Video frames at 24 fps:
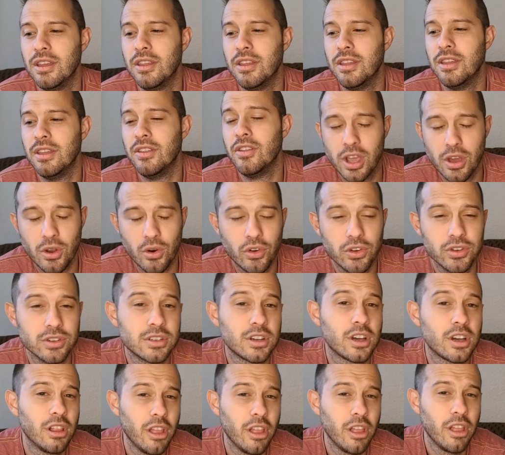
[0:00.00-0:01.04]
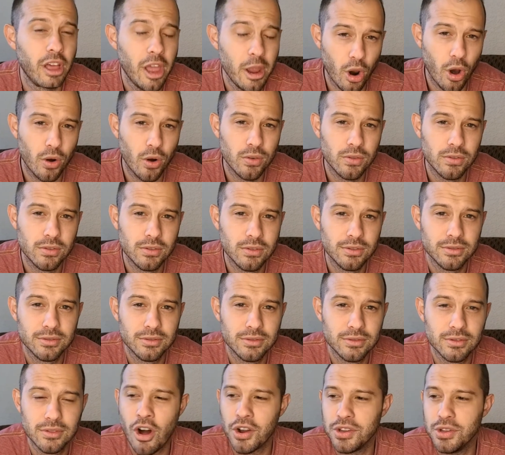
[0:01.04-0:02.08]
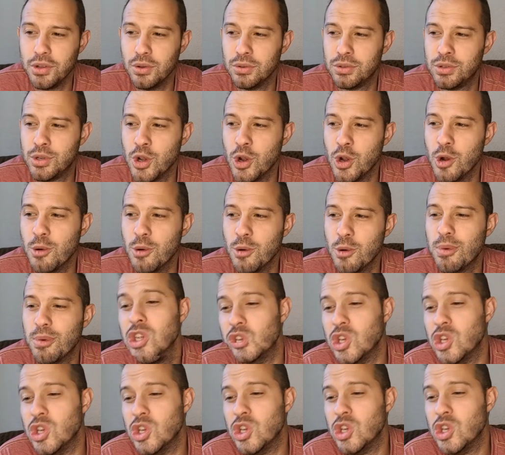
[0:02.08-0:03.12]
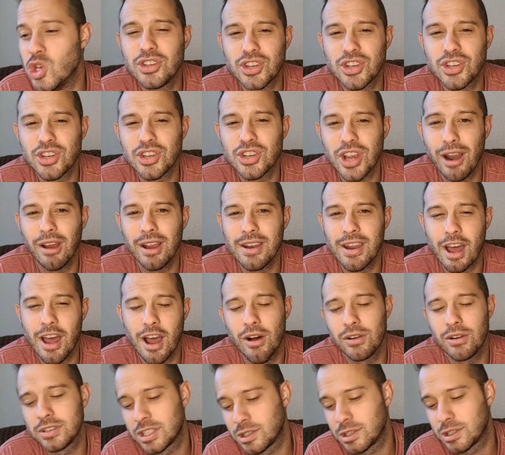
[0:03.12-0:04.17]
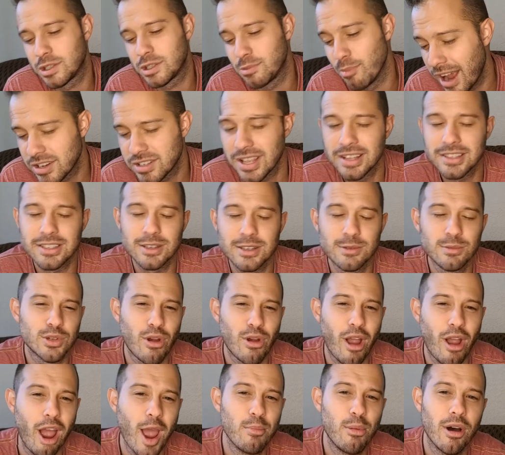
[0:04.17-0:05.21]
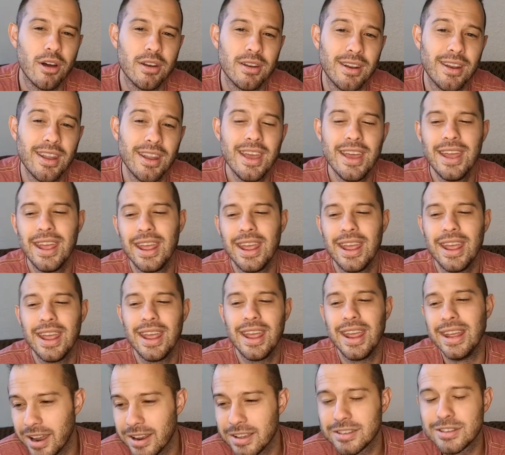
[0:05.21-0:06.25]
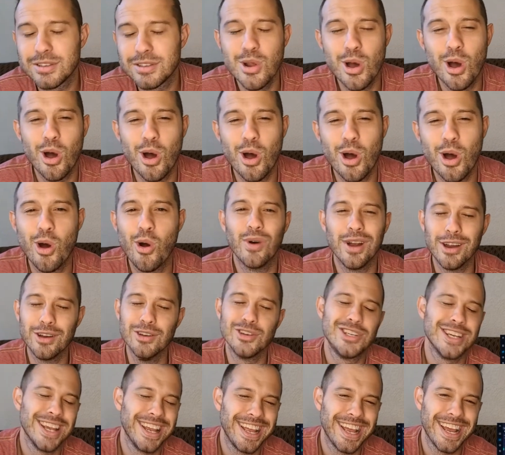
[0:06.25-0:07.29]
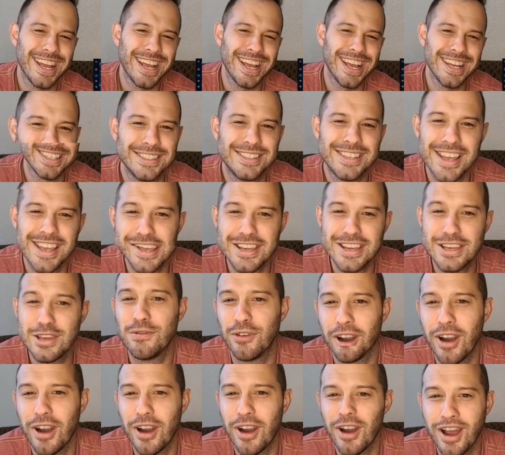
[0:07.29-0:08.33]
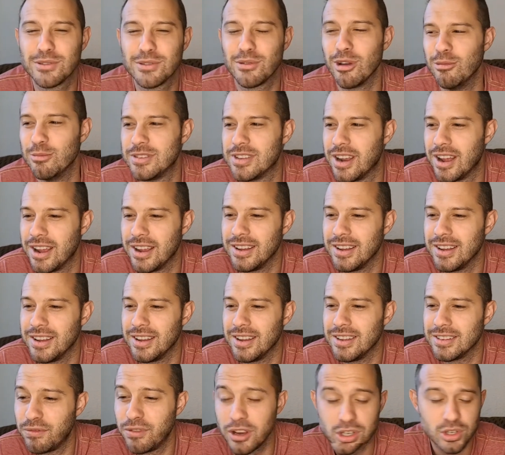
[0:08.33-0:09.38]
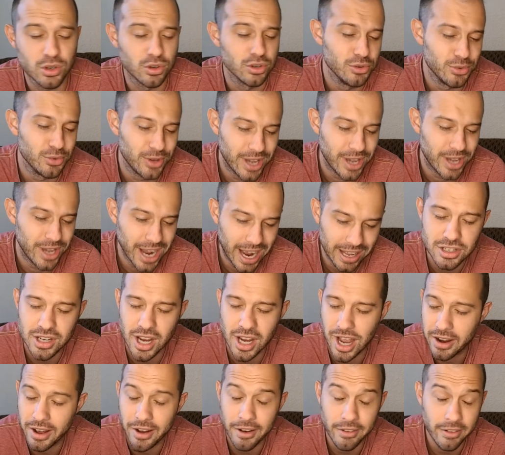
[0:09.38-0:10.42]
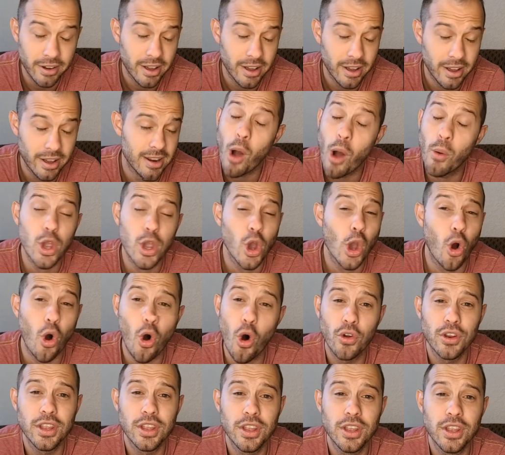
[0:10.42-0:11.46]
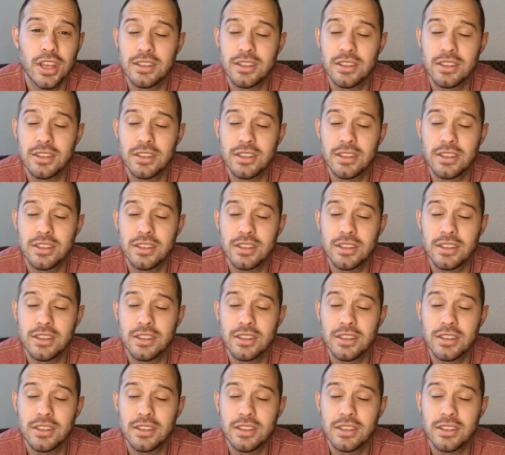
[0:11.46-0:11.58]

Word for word: the the channel is Claybro on YouTube. Jump in the chat right now, smash that subscribe button, and let us know where Jay has to take you for ice cream tonight. It's official. You got the shout out, and now we all